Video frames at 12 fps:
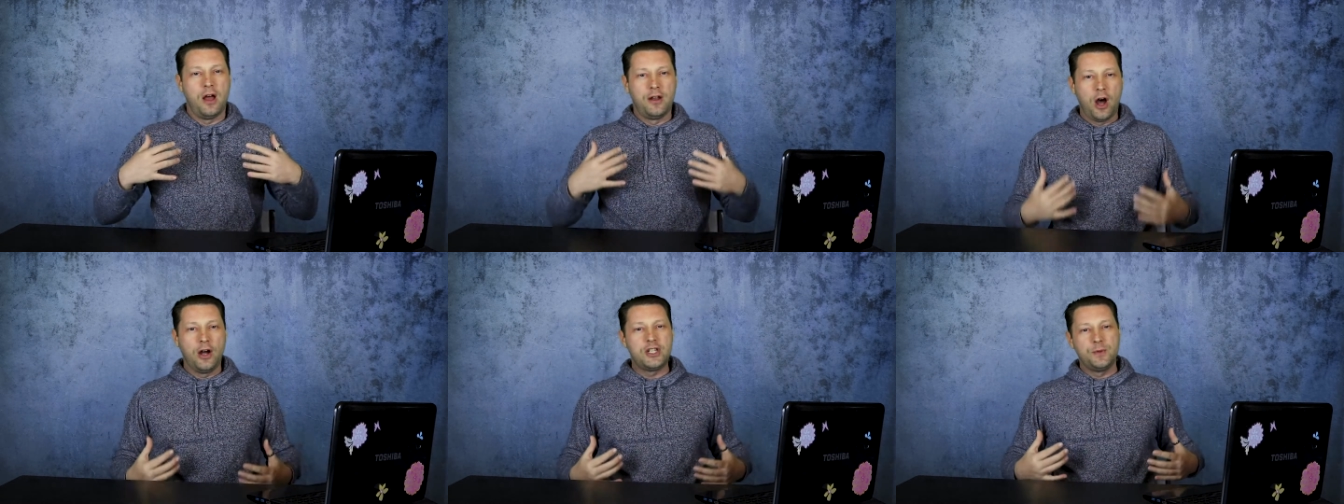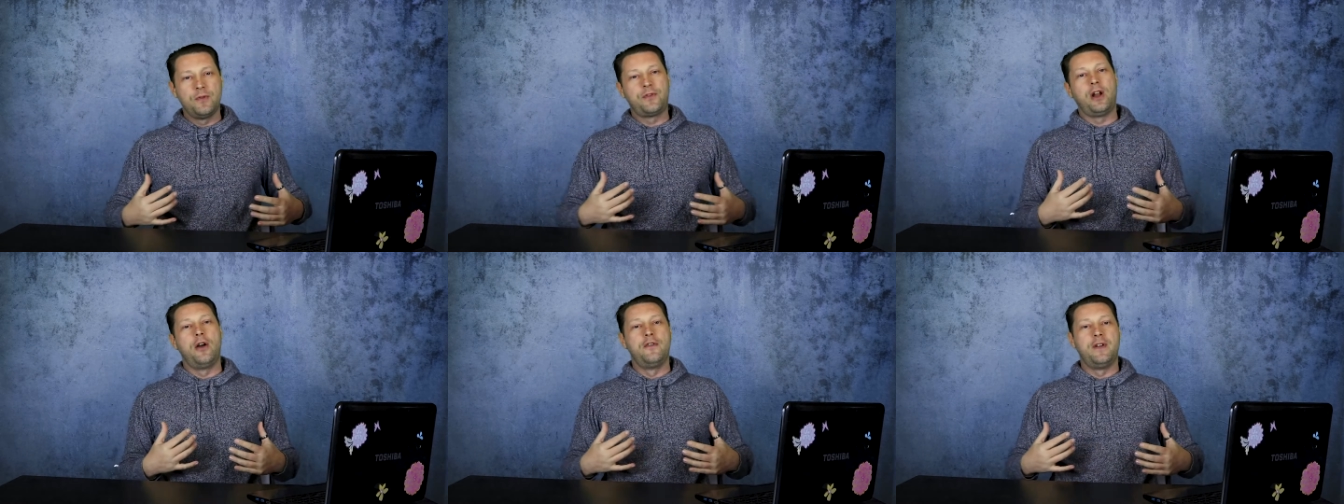an item of
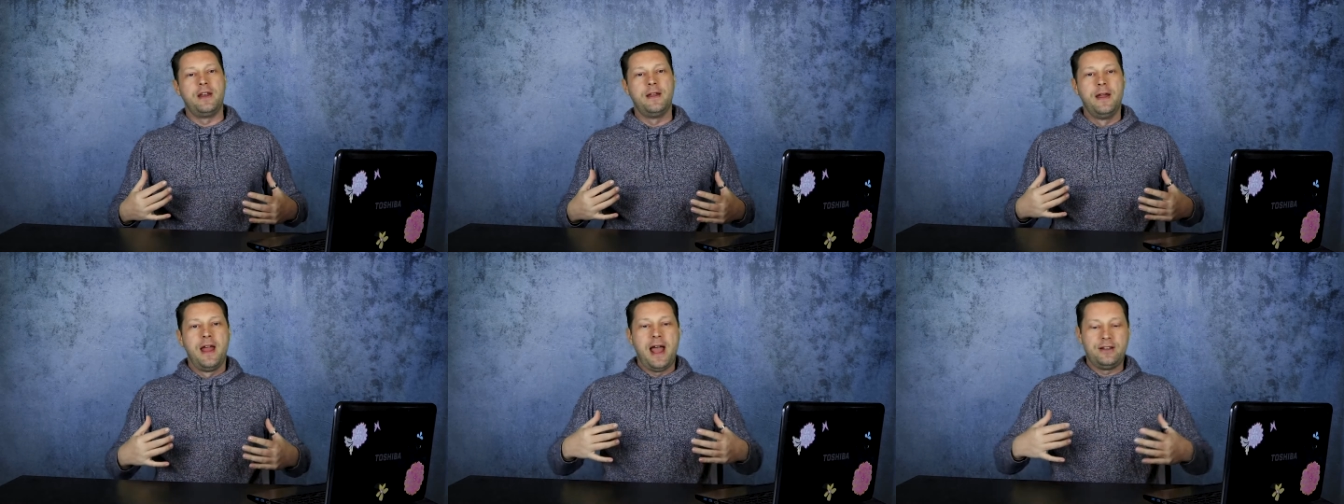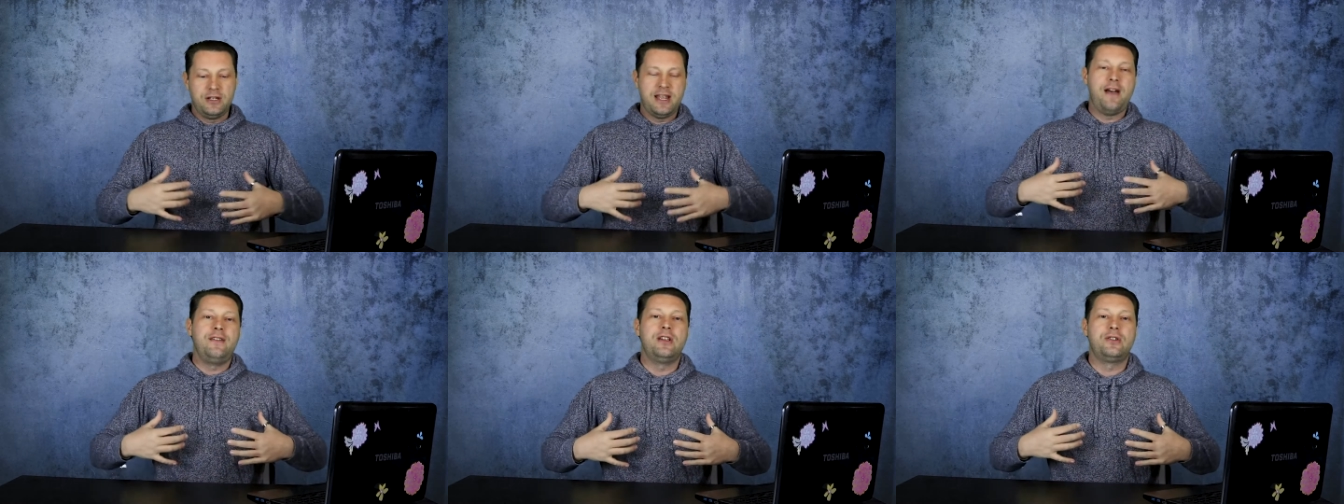clothing and just
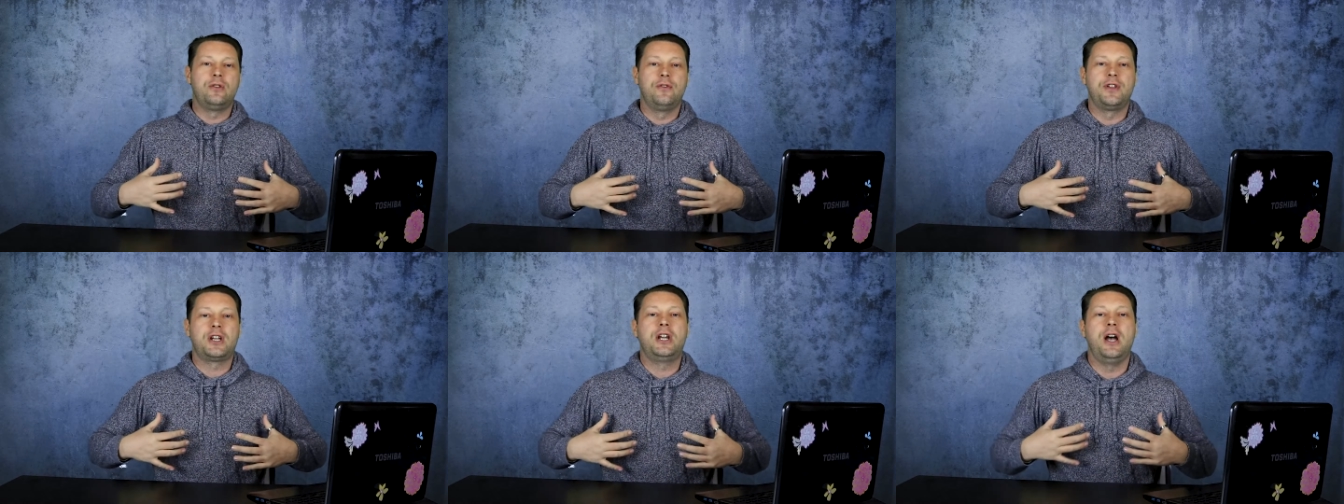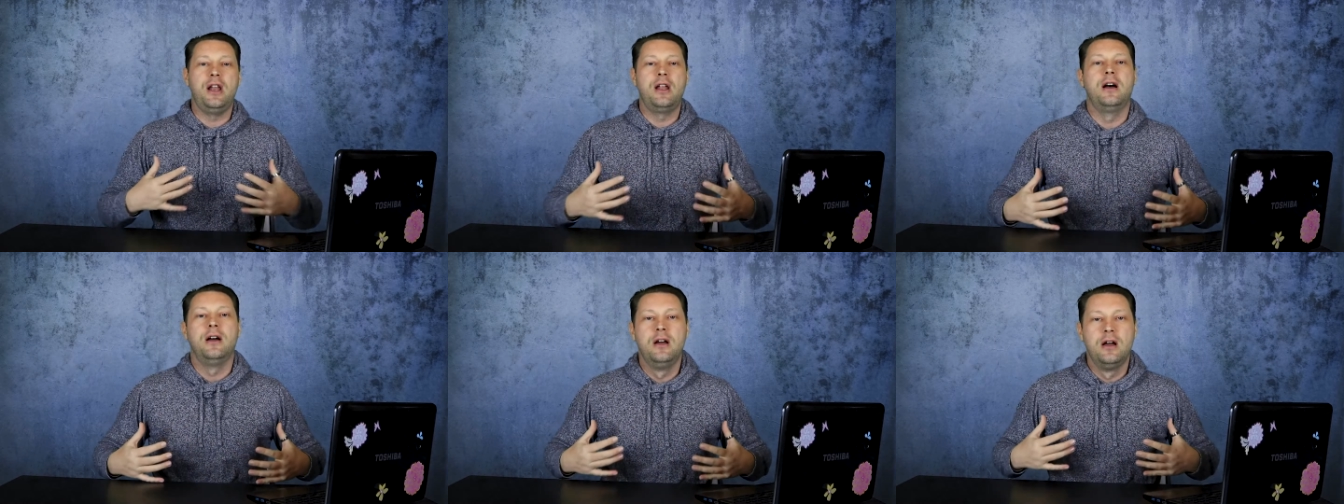having it sort of the
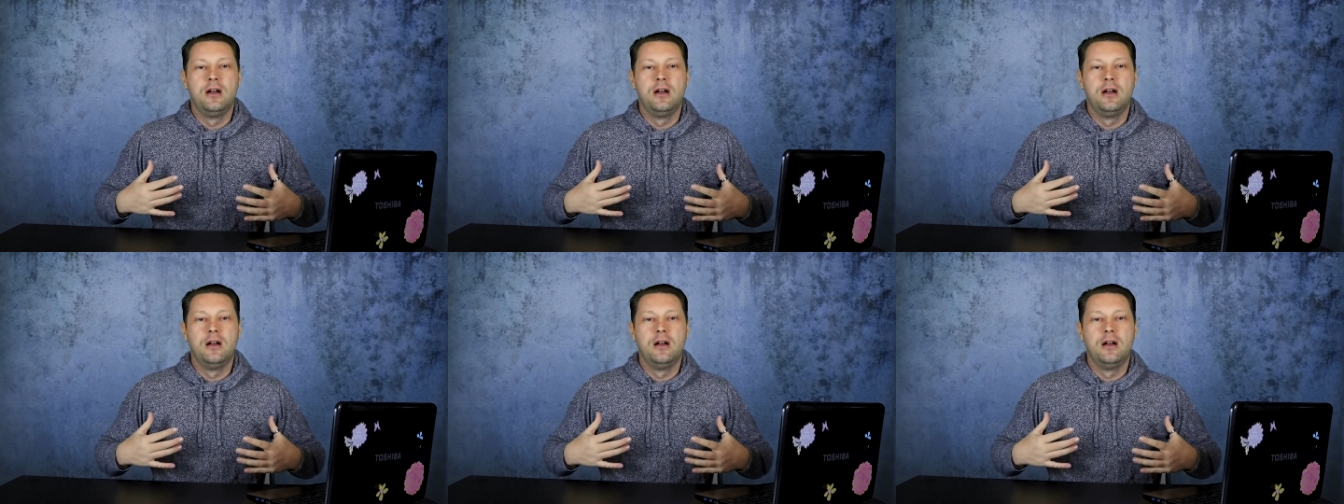color